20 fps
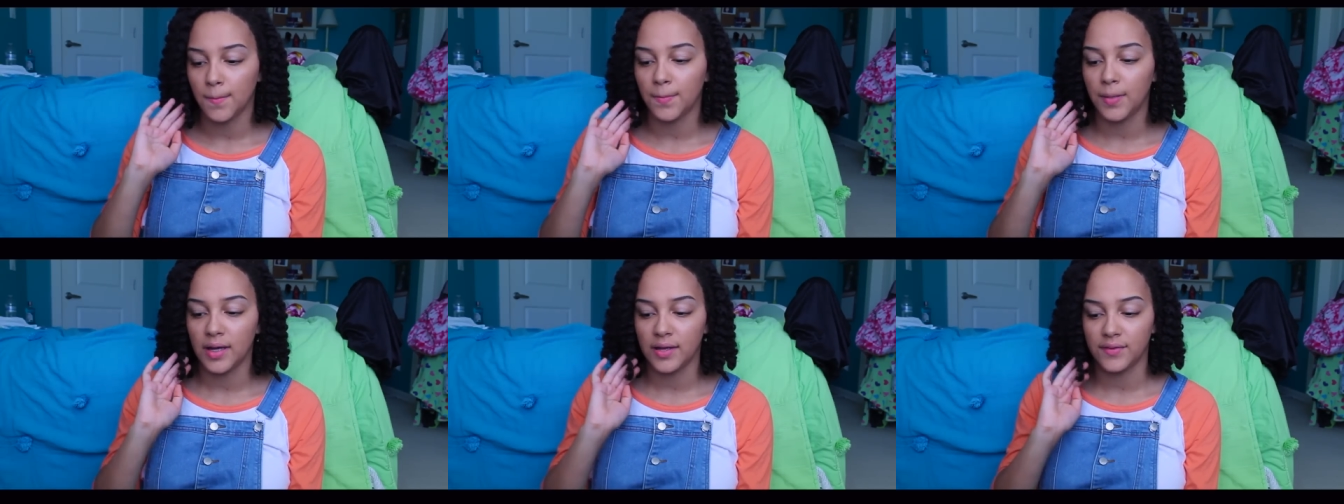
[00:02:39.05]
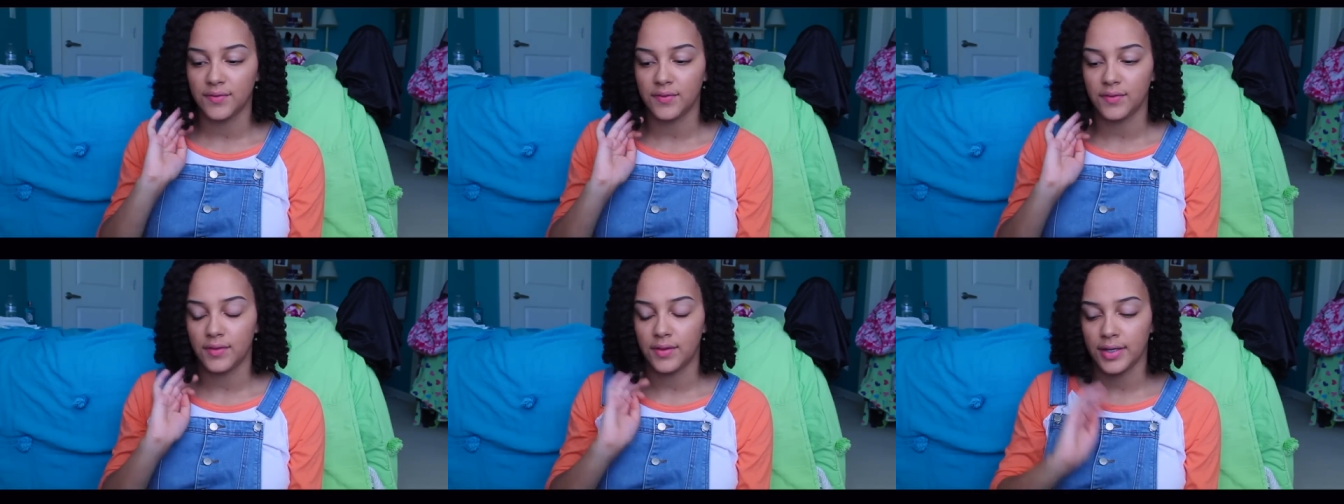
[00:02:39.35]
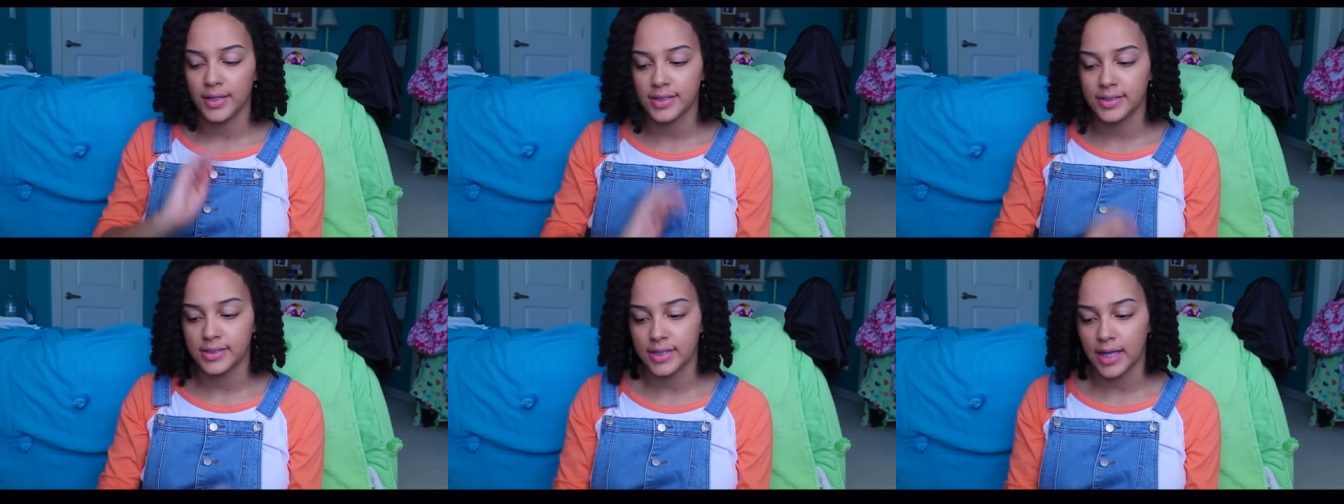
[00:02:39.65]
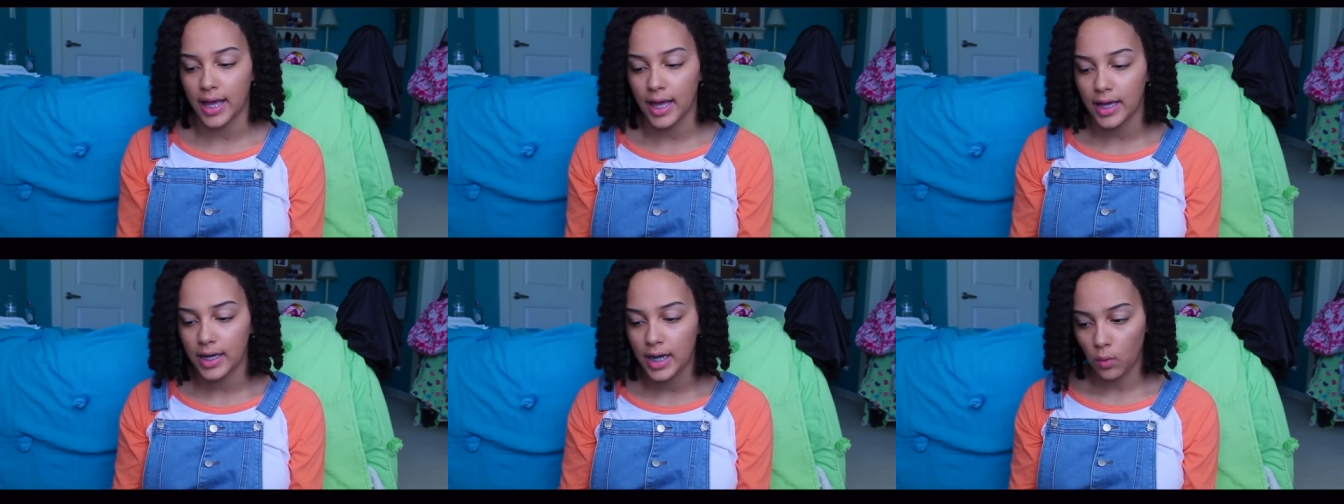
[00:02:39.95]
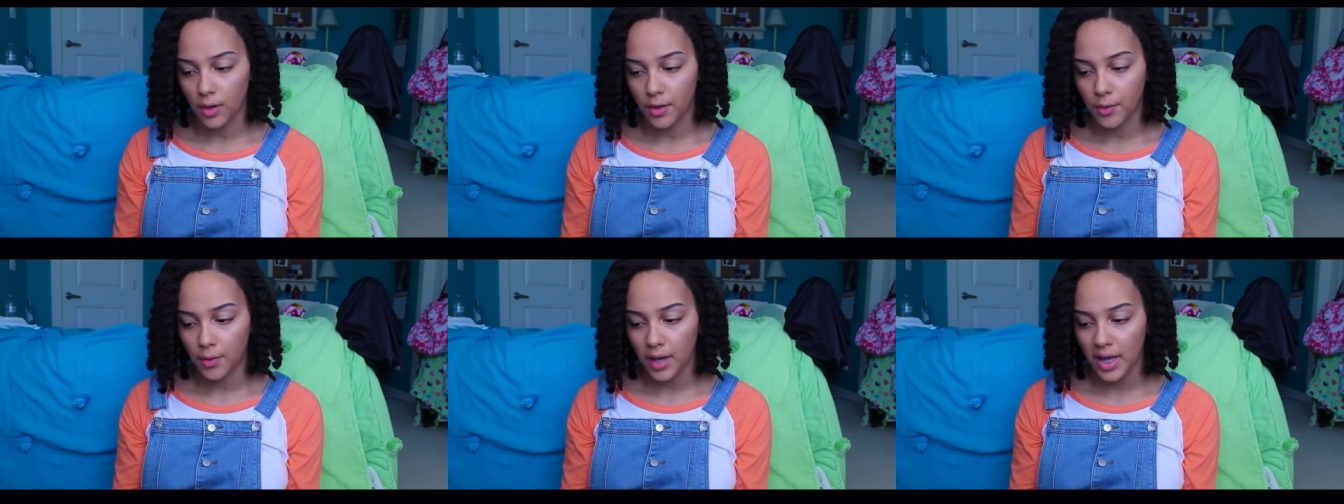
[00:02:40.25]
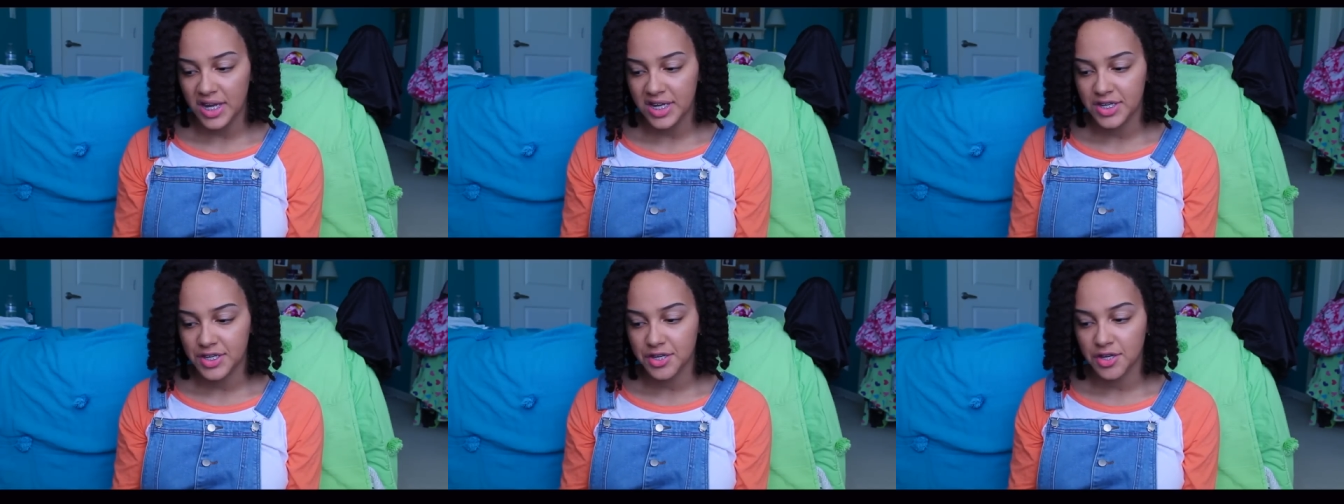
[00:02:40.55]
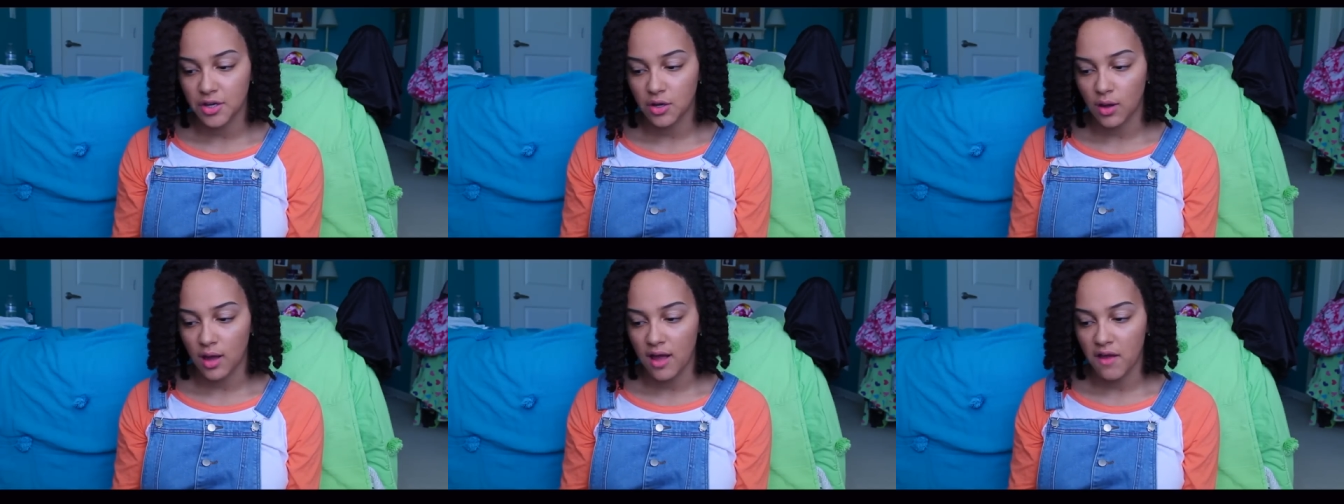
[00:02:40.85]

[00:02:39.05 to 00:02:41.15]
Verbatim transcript: but they said, what do I do